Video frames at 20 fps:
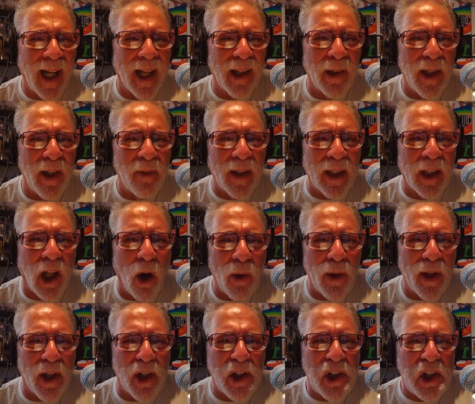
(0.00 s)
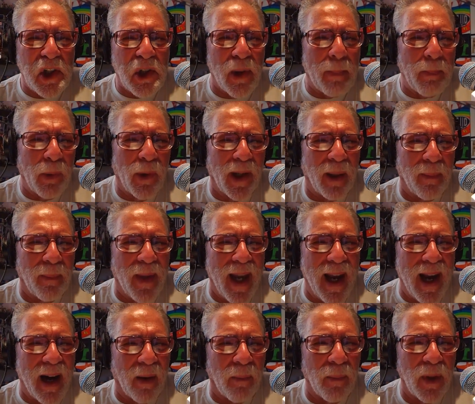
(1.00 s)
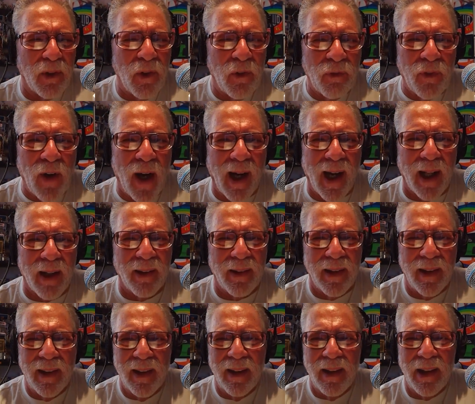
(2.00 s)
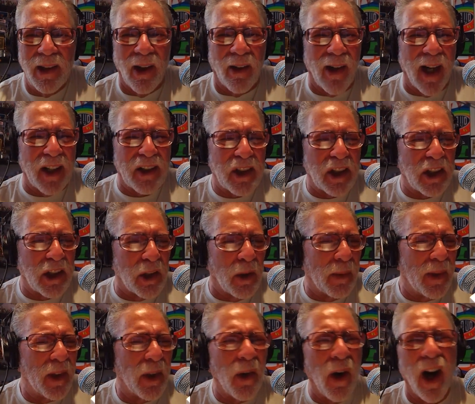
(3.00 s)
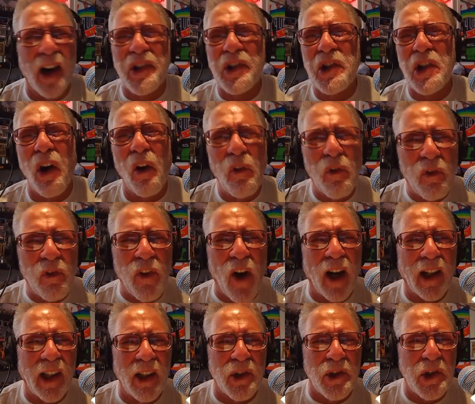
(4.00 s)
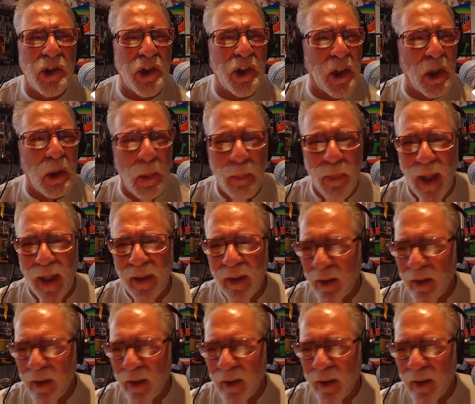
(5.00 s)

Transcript: I don't even go to the strip when I'm there. Listen, let me ask you something. Let me tell you something. You're so fucking stupid.